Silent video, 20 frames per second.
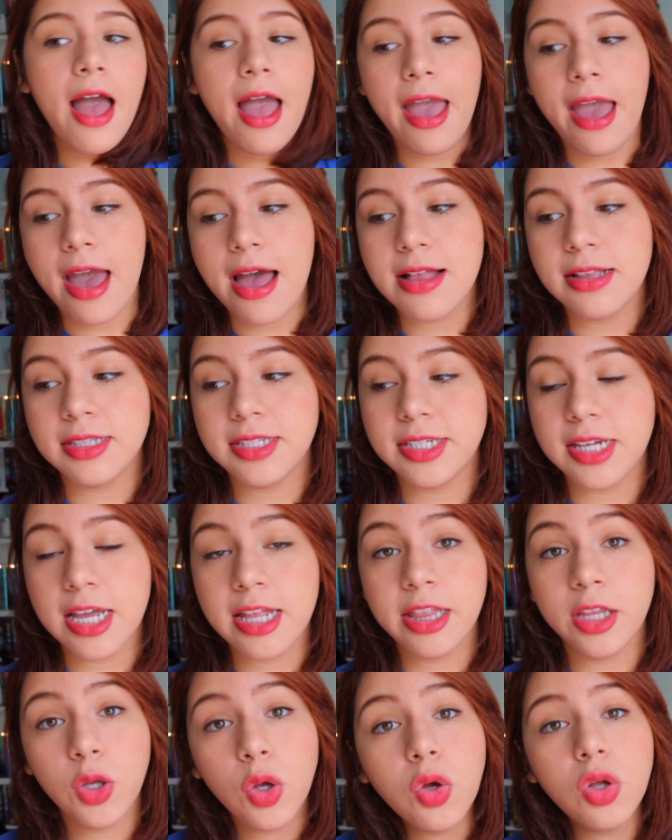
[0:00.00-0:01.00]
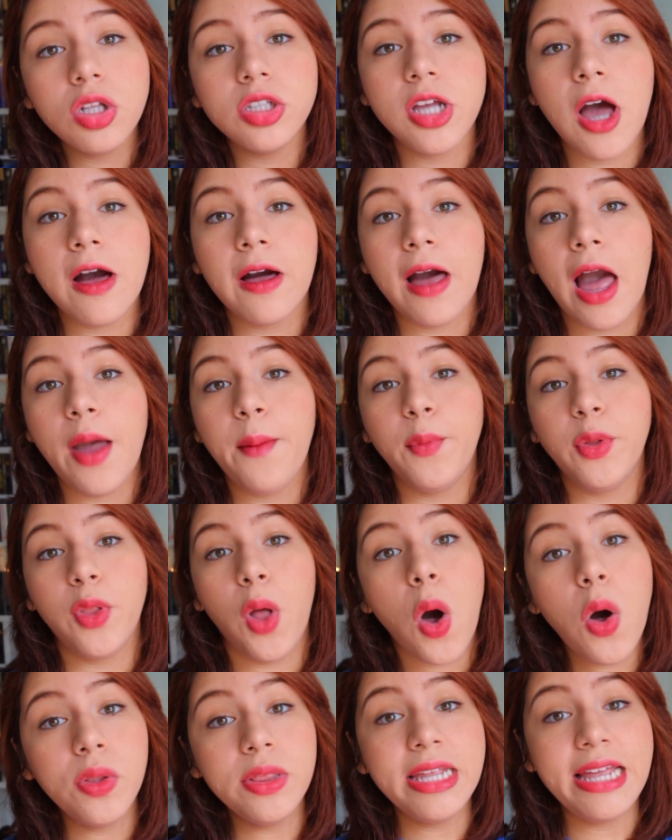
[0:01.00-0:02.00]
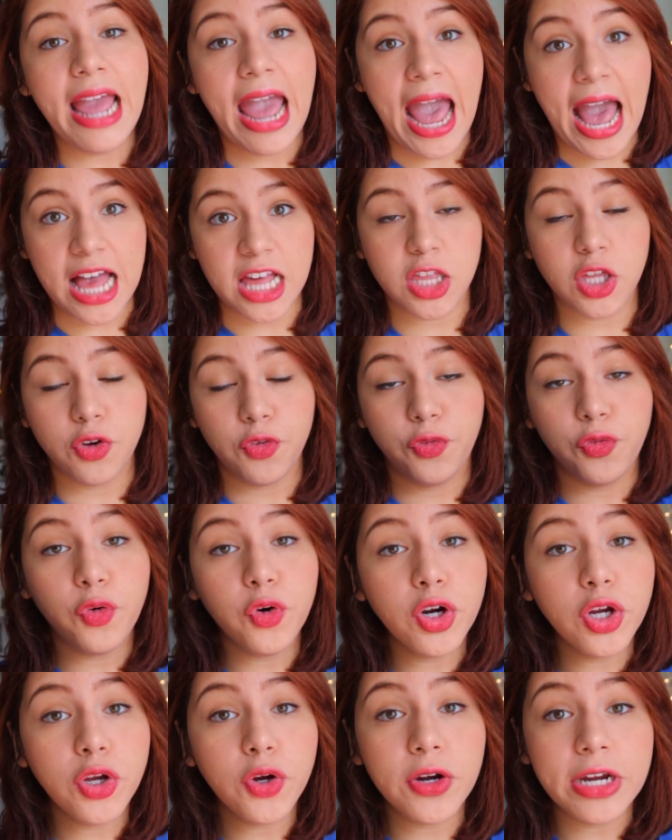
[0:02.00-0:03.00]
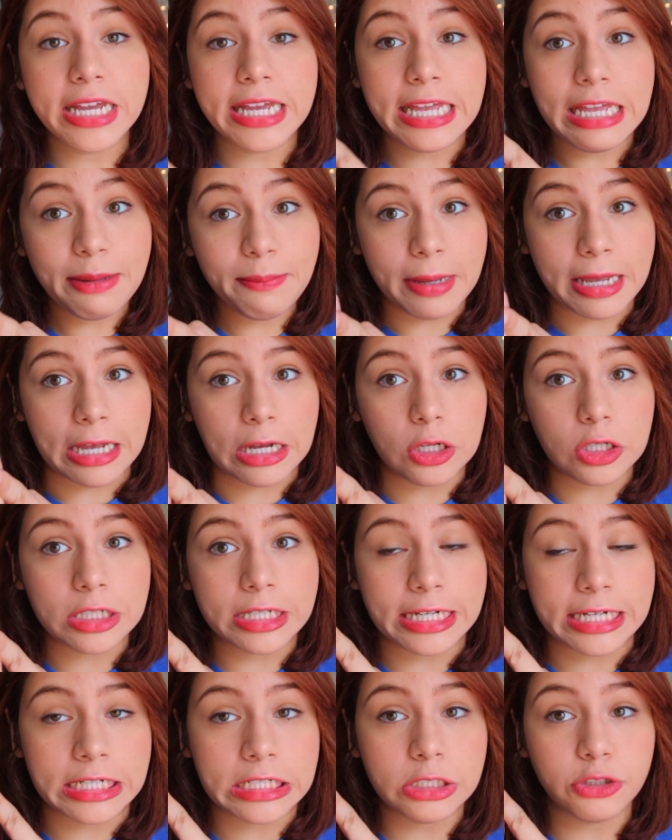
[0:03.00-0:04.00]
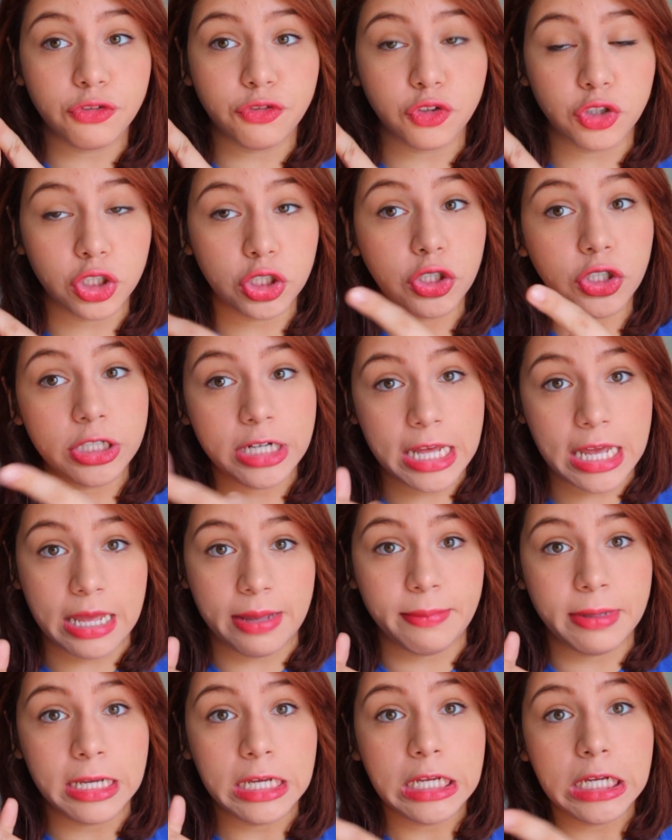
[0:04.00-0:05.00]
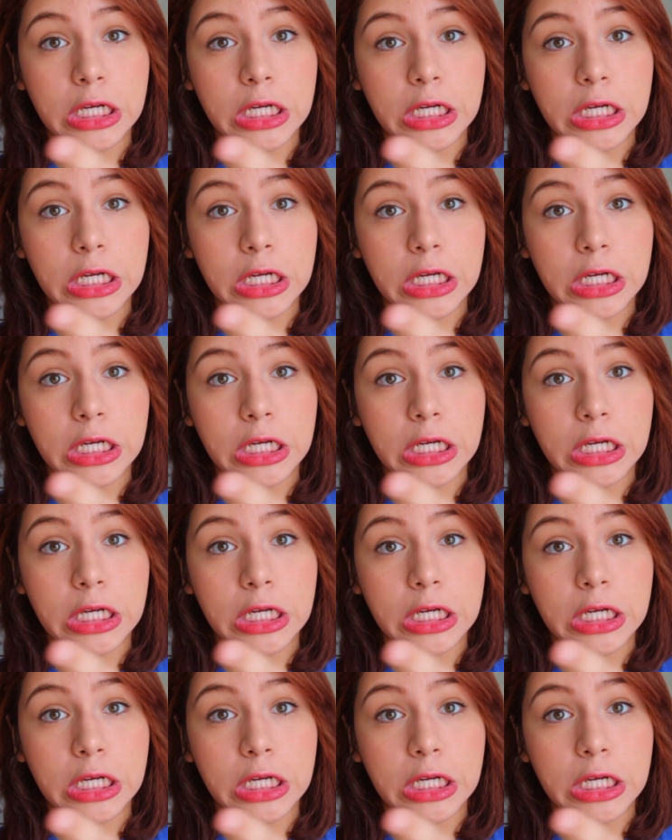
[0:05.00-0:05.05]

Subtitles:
and in the Google Doc I will only ask for your email and for your name.